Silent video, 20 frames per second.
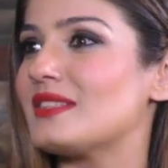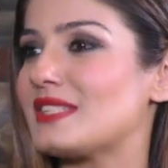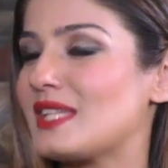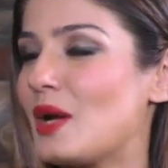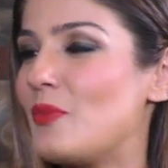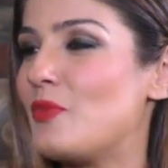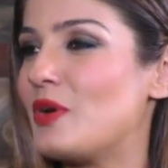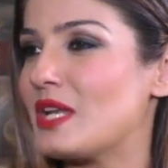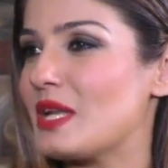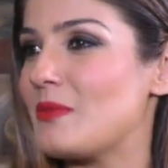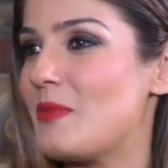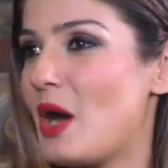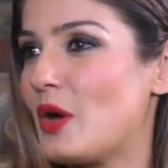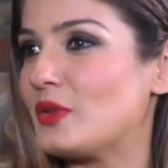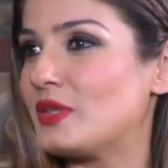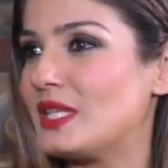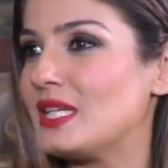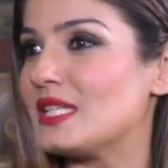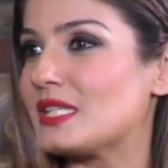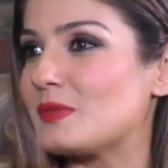someone
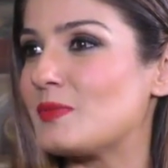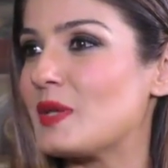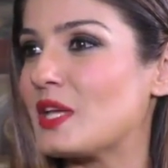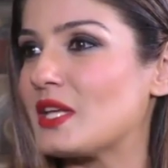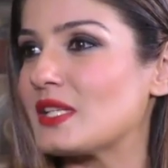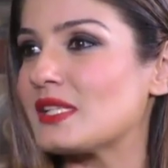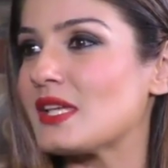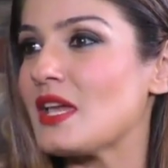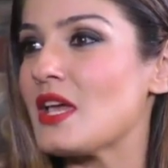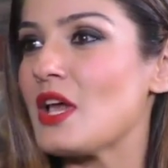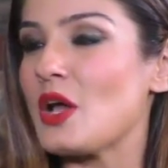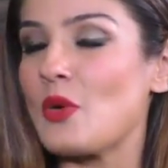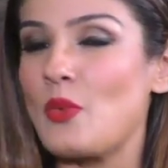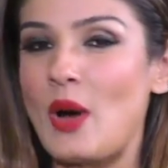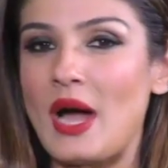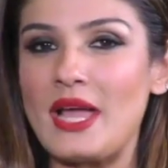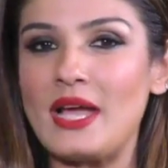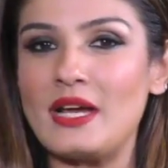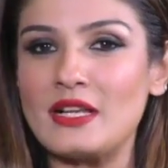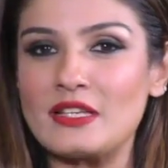about this, because
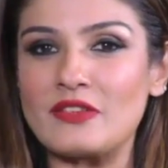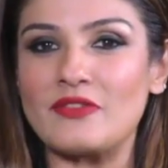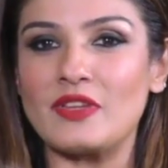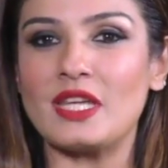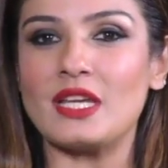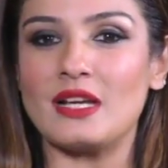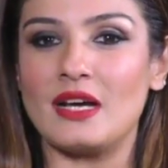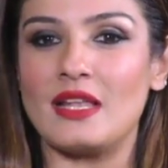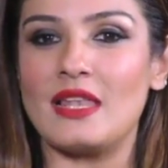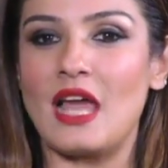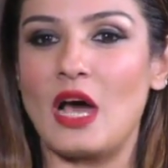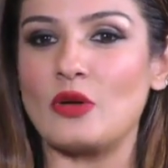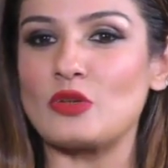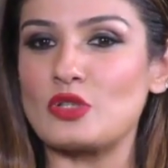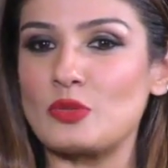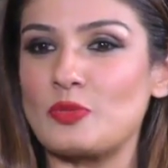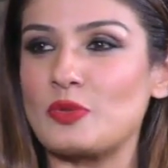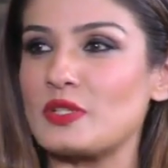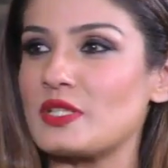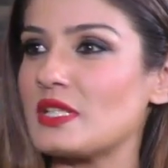why aren't we
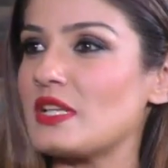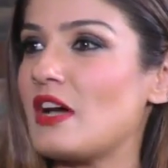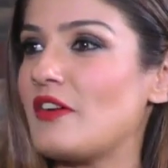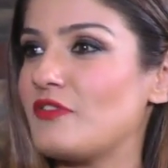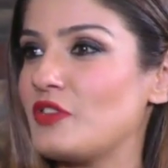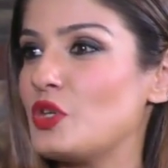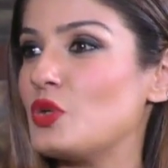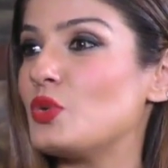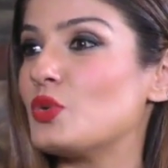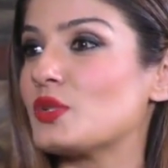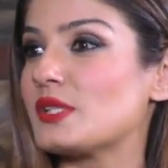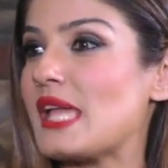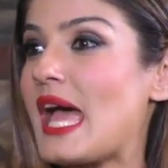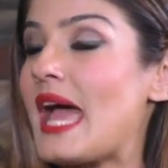allowed to put in our views?